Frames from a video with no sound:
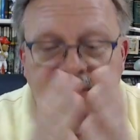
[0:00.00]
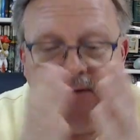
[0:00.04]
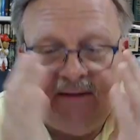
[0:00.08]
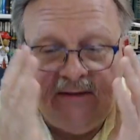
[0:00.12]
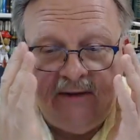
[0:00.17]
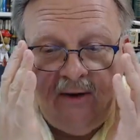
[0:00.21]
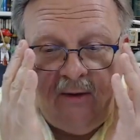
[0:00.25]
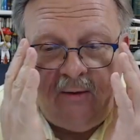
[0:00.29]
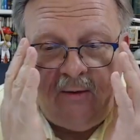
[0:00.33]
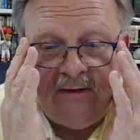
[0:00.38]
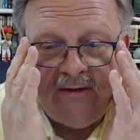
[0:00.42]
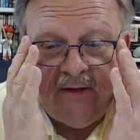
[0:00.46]

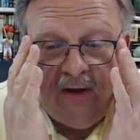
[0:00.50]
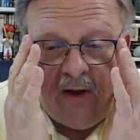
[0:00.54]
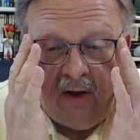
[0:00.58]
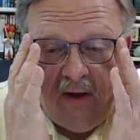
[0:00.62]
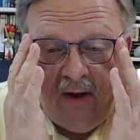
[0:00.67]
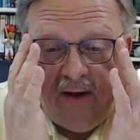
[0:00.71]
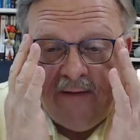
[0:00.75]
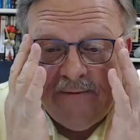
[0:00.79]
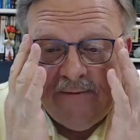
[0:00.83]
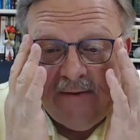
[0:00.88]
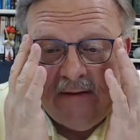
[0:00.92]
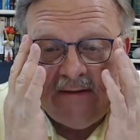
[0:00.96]
So, as
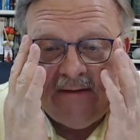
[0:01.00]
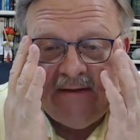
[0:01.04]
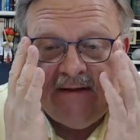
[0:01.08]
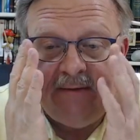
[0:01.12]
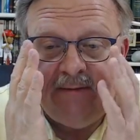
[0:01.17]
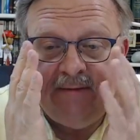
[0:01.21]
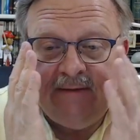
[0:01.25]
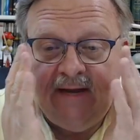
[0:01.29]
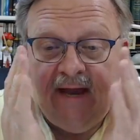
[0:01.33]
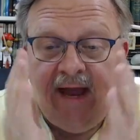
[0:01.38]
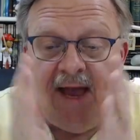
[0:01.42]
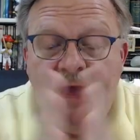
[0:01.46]
often
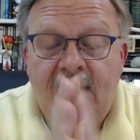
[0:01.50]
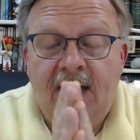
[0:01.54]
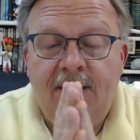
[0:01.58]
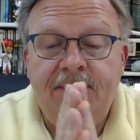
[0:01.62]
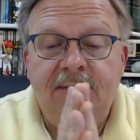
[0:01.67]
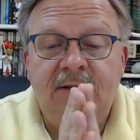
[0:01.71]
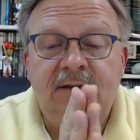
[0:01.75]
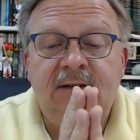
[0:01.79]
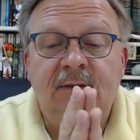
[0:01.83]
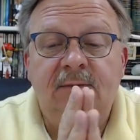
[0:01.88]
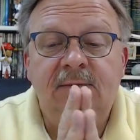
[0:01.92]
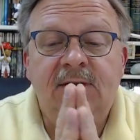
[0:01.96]
seems to
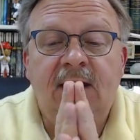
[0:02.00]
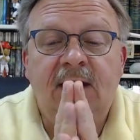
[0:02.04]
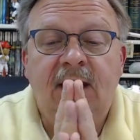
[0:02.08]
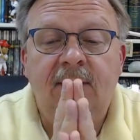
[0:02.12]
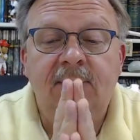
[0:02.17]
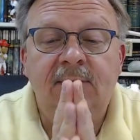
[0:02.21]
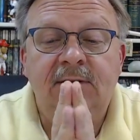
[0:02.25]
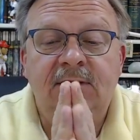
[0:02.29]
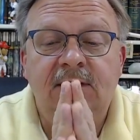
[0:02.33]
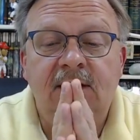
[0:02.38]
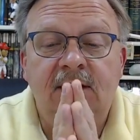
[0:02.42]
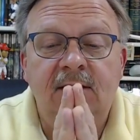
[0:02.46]
happen
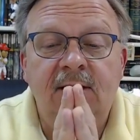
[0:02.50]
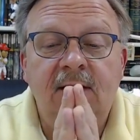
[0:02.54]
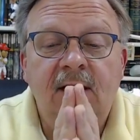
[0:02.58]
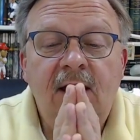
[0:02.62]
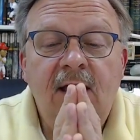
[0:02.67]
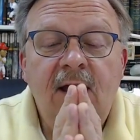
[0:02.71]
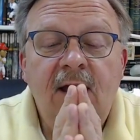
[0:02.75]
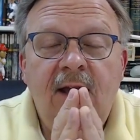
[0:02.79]
sometimes in